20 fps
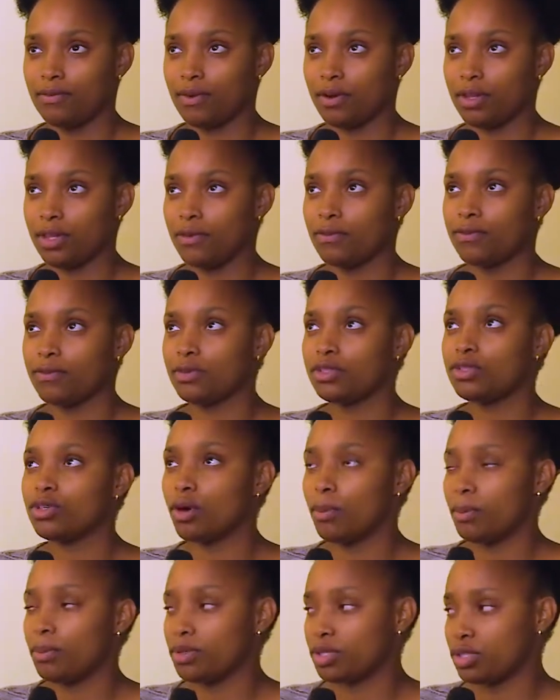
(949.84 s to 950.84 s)
the food
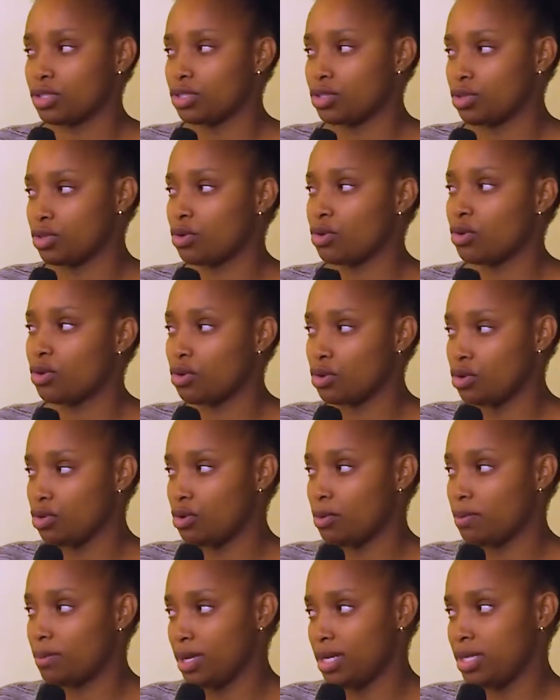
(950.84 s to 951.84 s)
composition on
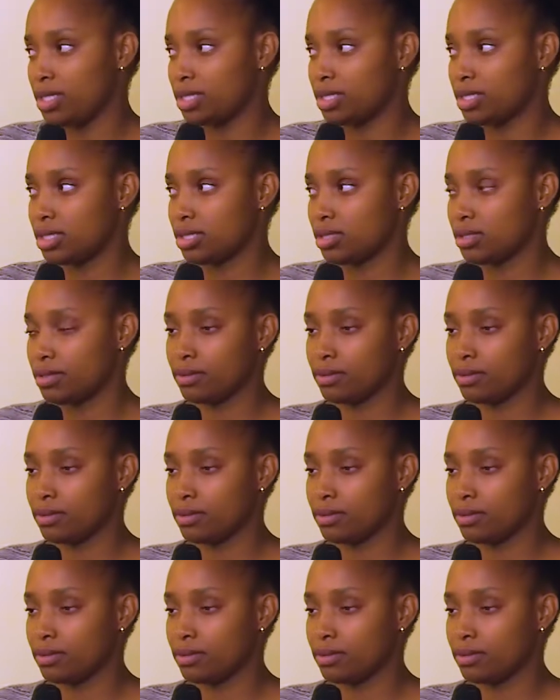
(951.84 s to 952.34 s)
your plate.